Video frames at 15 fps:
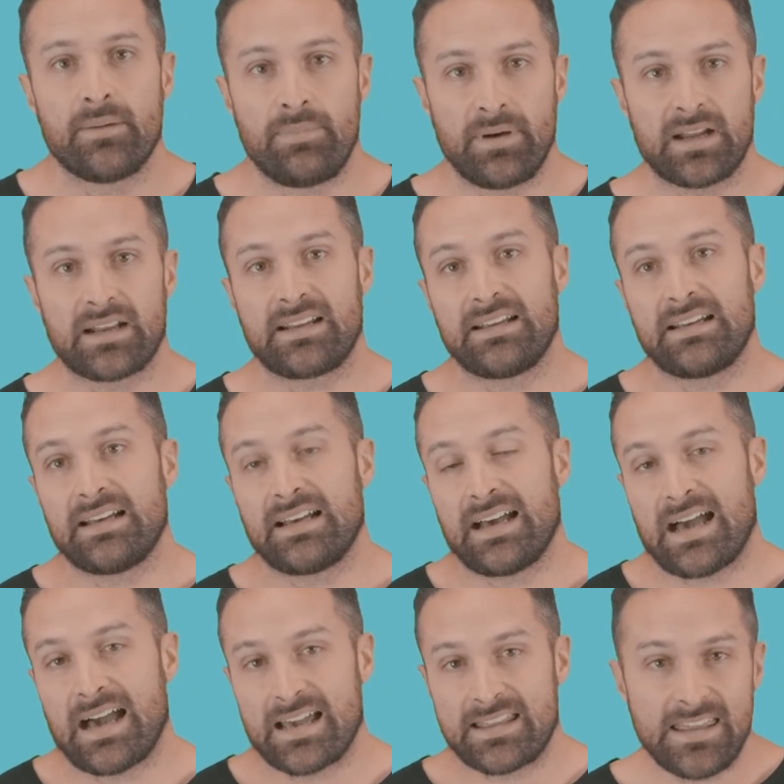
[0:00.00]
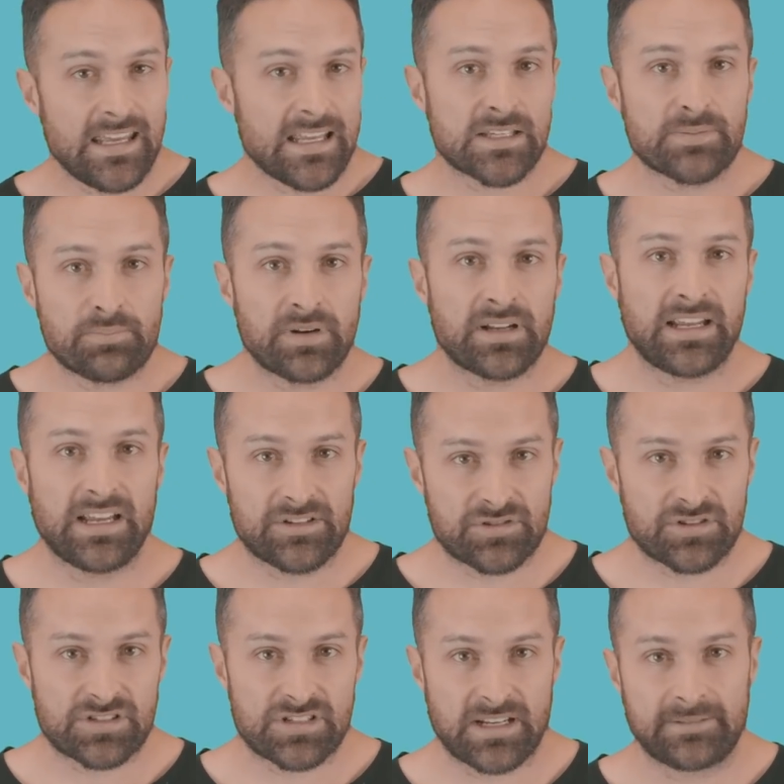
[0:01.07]
but I think it's pretty
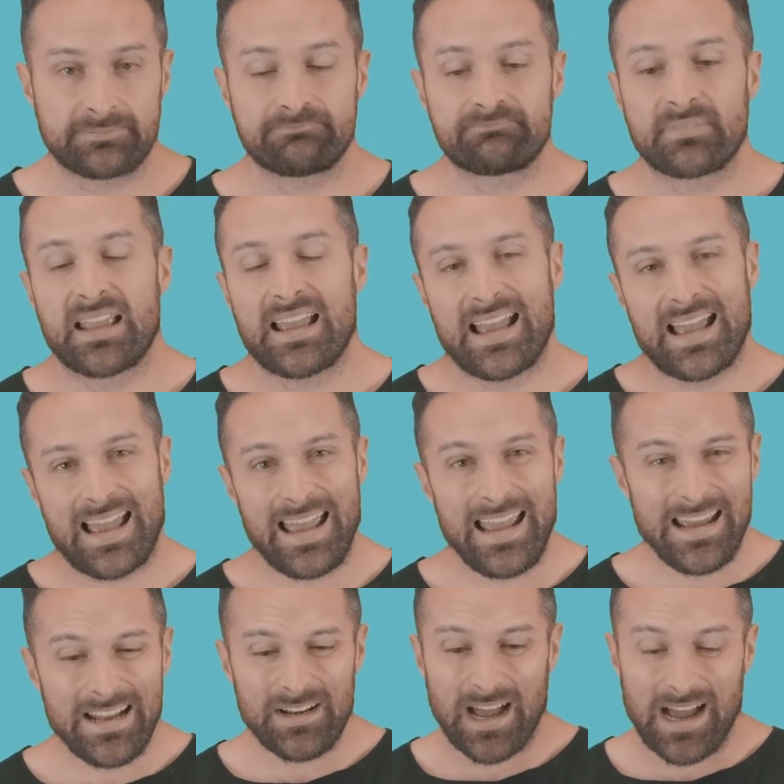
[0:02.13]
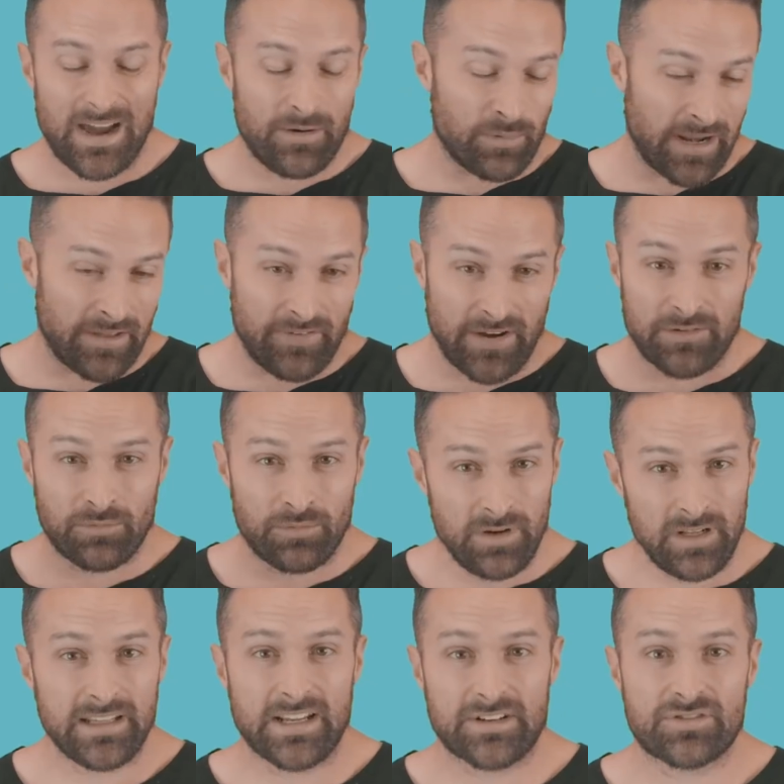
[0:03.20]
interesting. And what I find
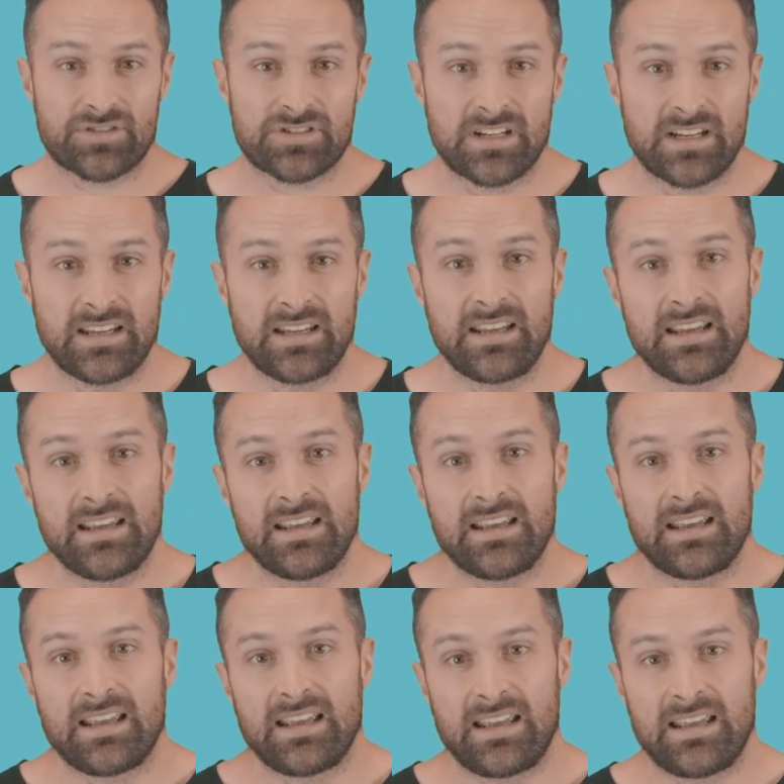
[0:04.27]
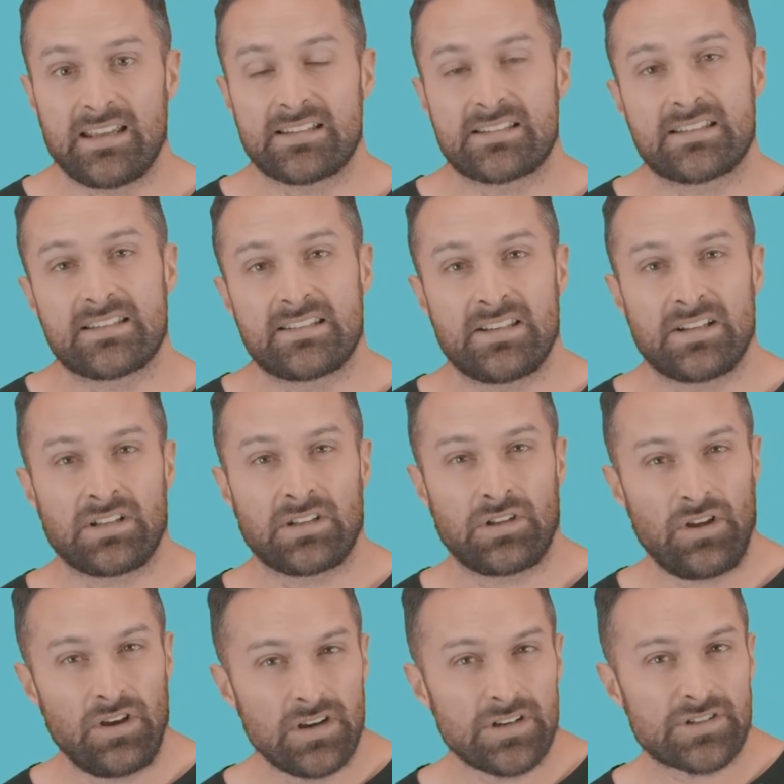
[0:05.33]
really interesting is the
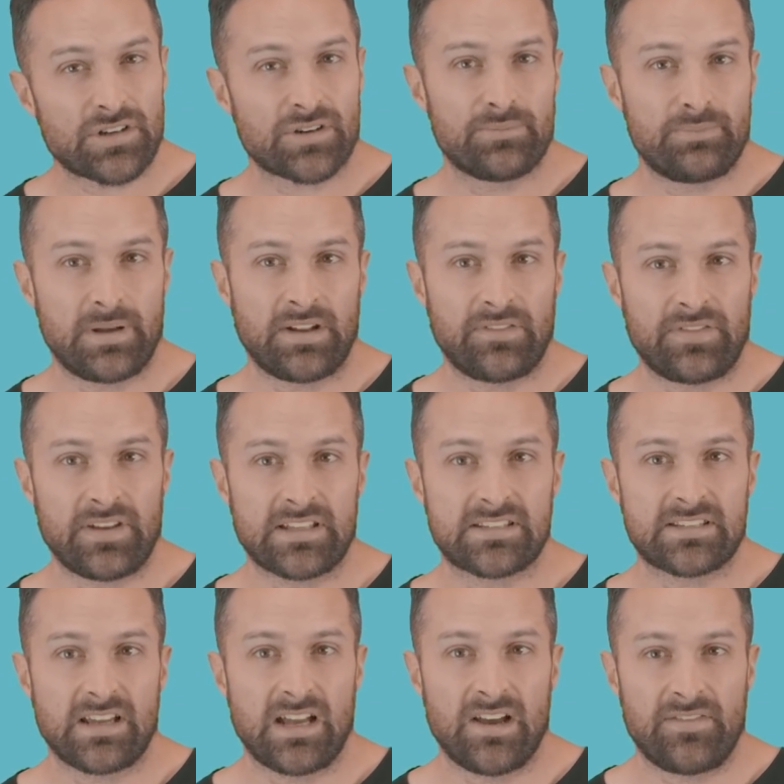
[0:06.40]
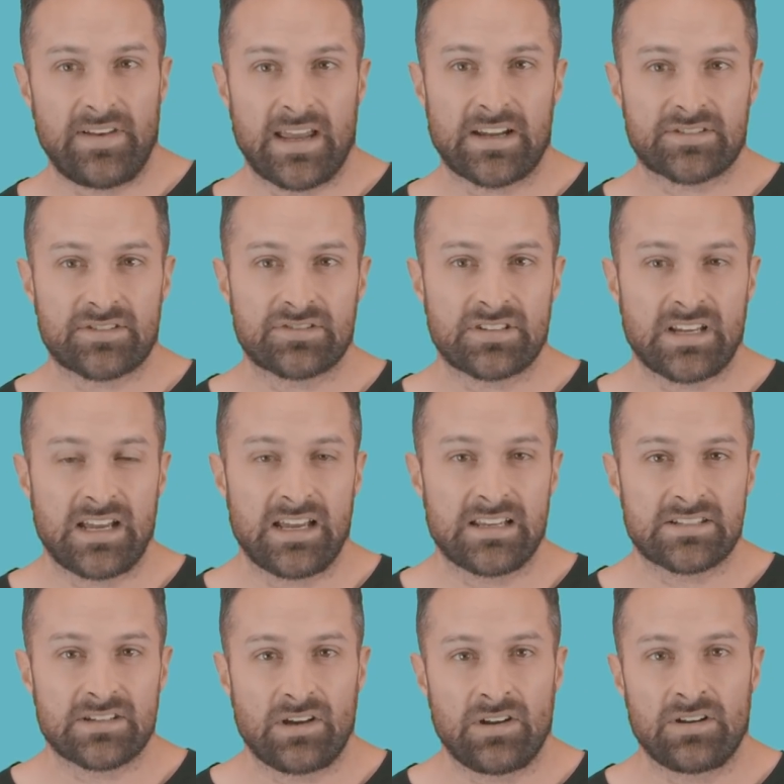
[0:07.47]
long-term benefits of exercise